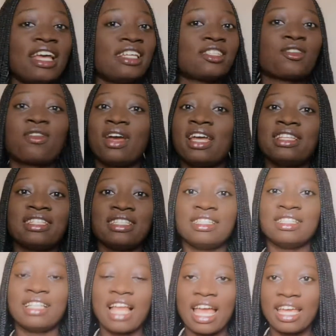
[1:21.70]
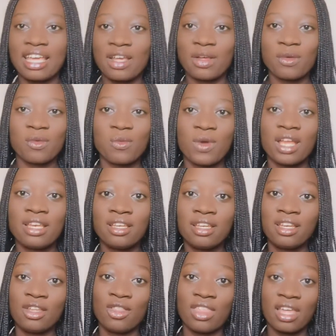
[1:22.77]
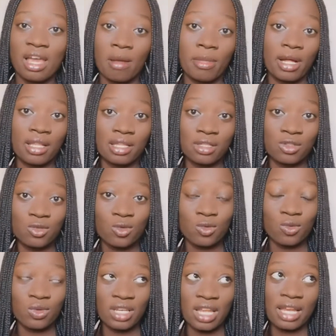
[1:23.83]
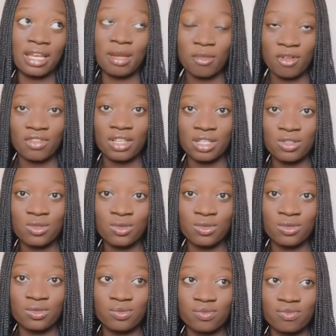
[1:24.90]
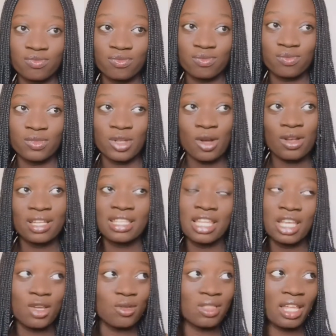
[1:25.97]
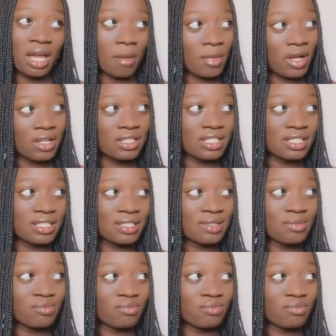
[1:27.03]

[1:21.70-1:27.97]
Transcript: It's crazy. Like when you think about the name of the school, the only thing you think about is